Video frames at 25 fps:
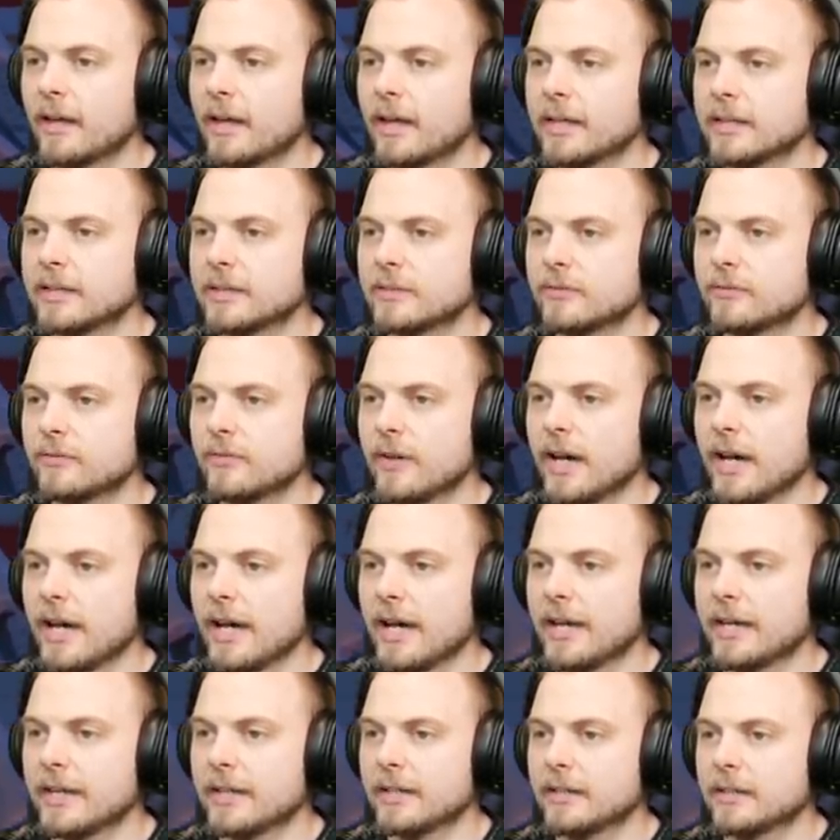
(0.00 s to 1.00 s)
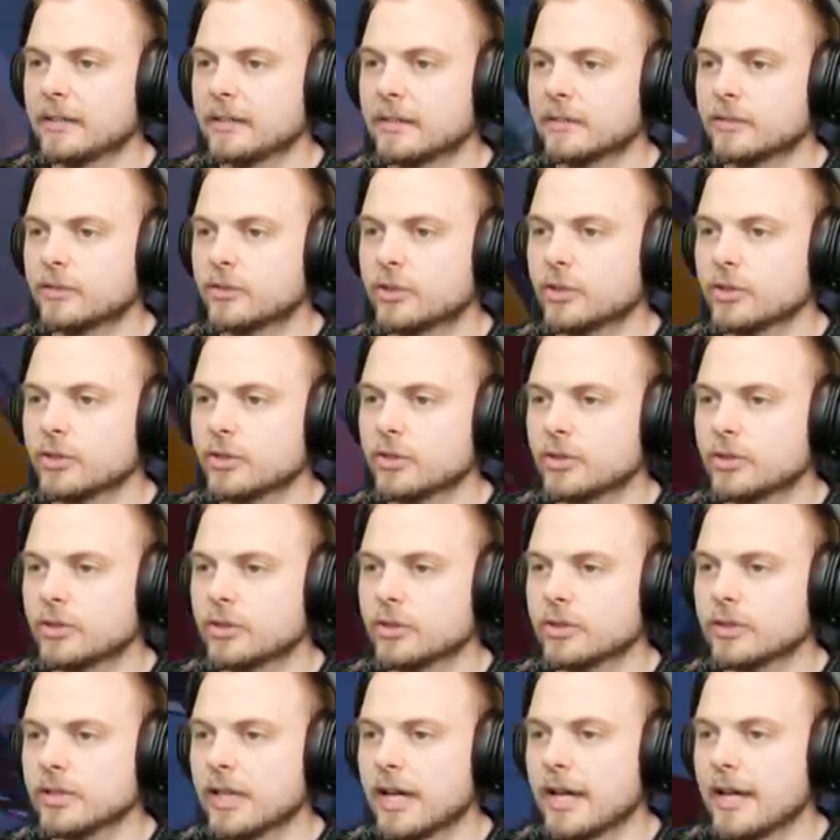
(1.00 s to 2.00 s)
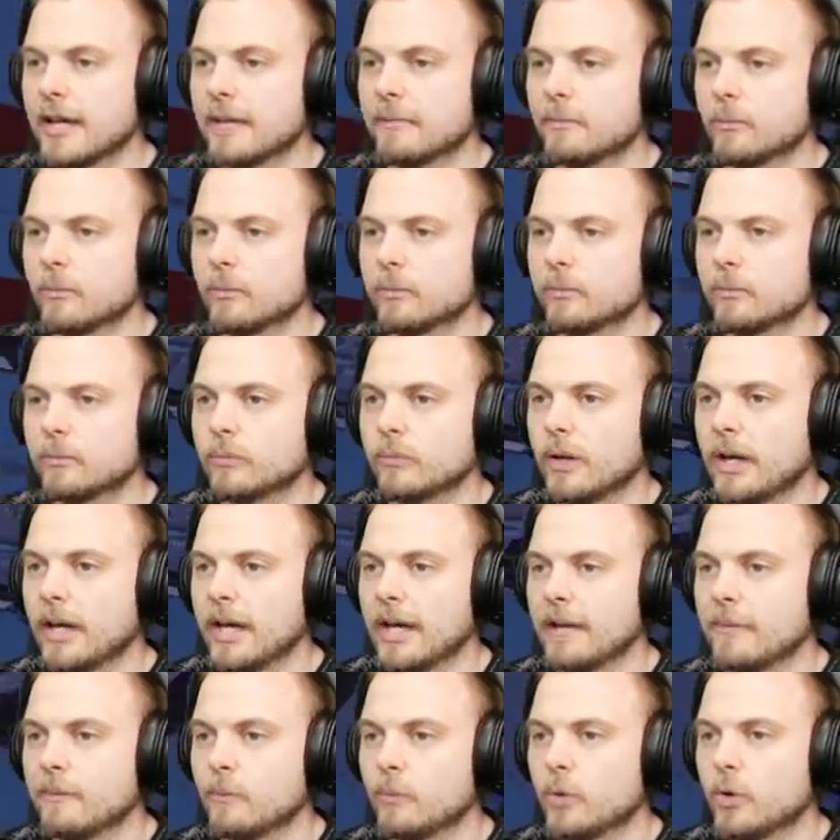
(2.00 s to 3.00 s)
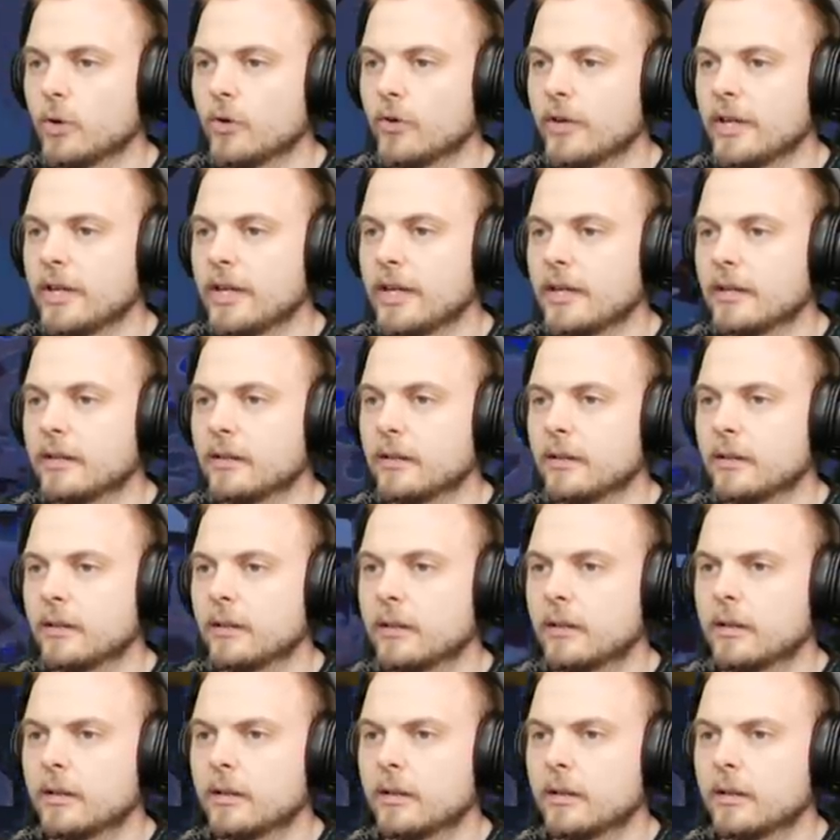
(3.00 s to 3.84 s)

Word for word: It's fine. Just because I'm, I'm worrying.